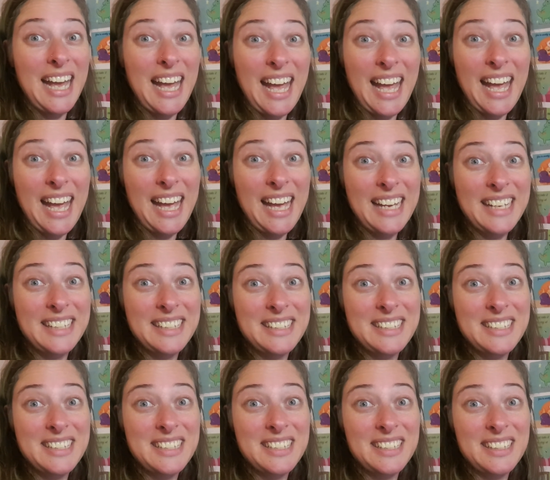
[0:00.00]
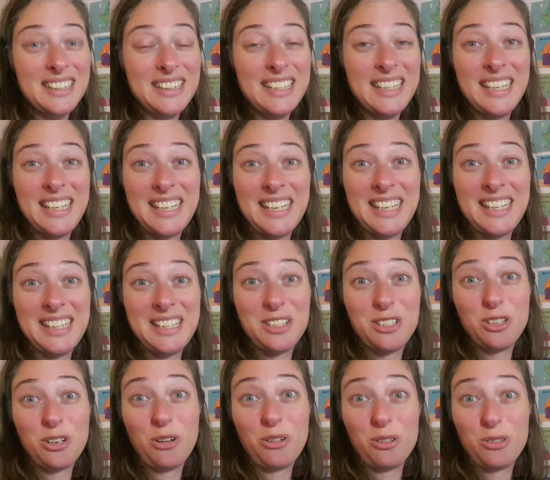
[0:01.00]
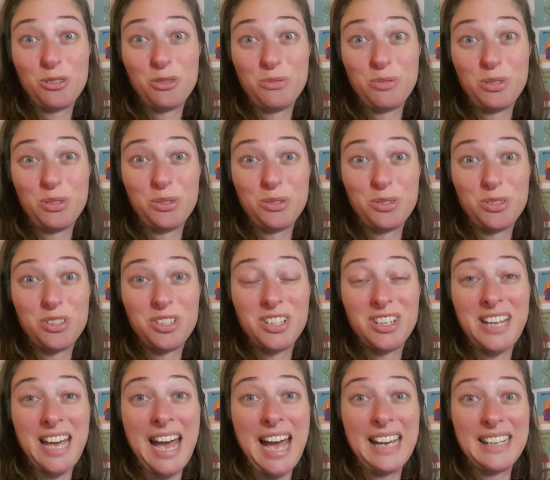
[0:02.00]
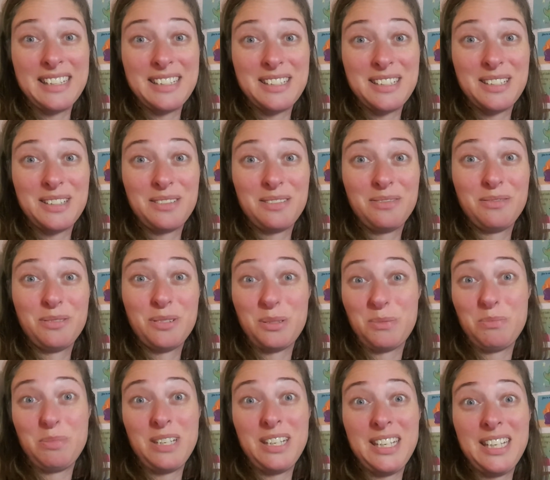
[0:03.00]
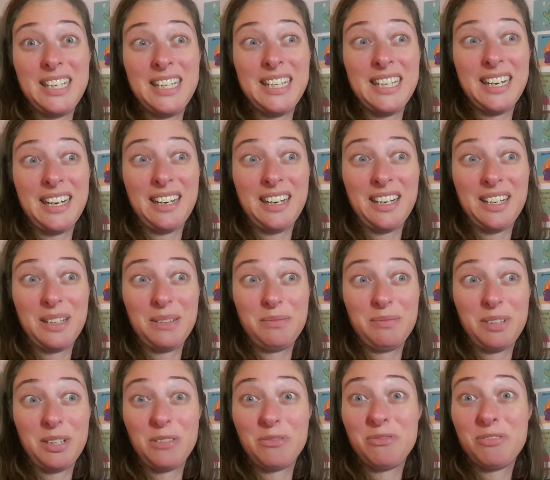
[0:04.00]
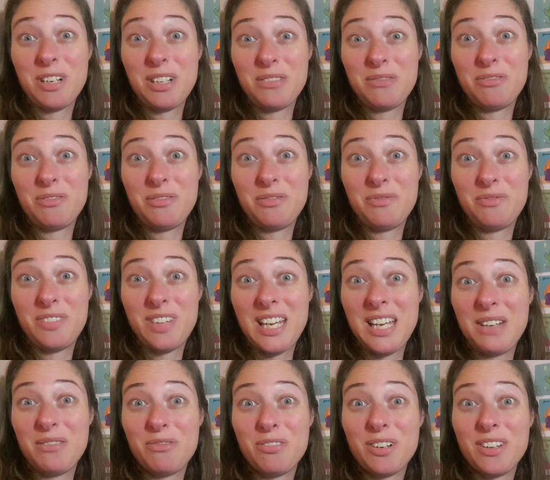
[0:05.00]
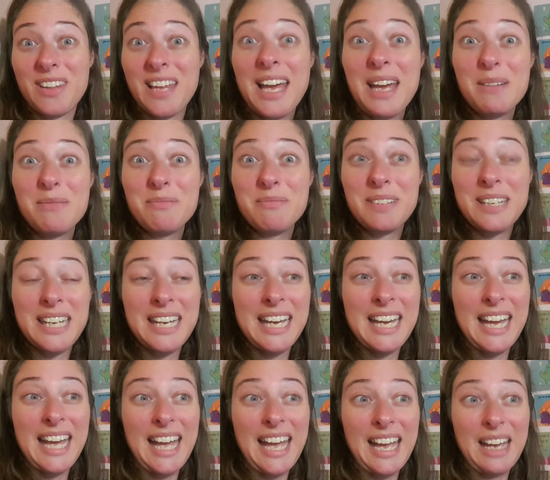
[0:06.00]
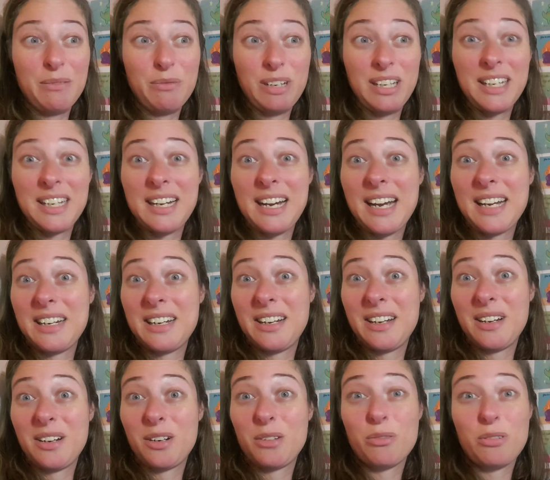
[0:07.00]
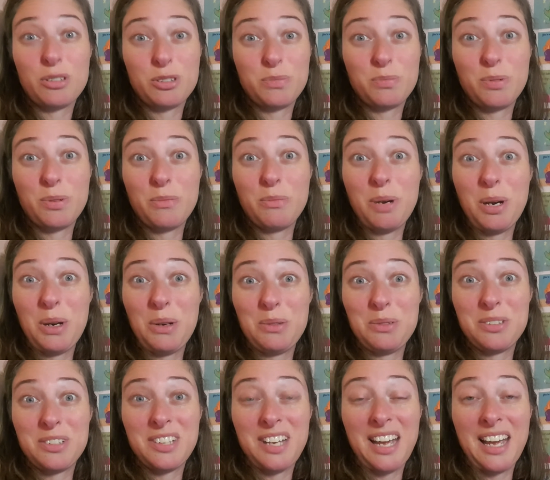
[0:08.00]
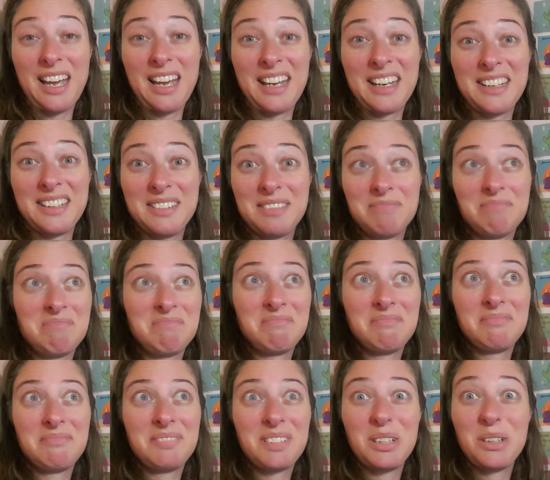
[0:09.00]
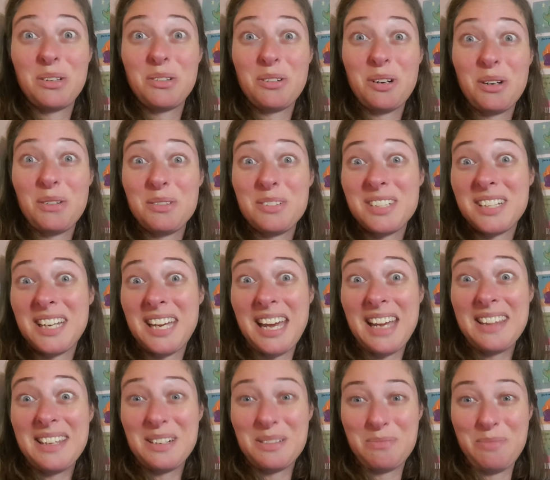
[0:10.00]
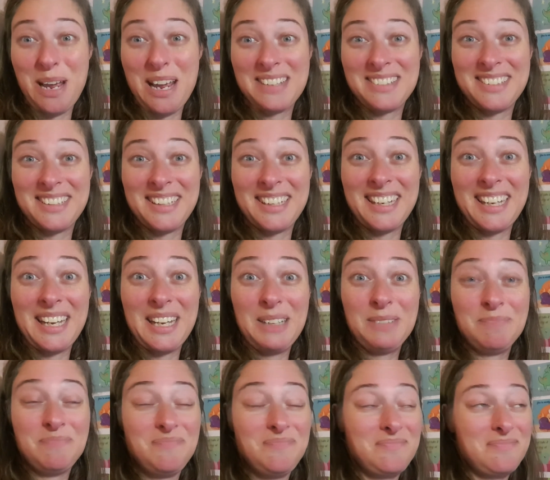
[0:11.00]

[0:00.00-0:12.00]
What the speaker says: and linking the Chargimals to that would be a fun thing for them, and we can kind of cross promote and grow together, basically.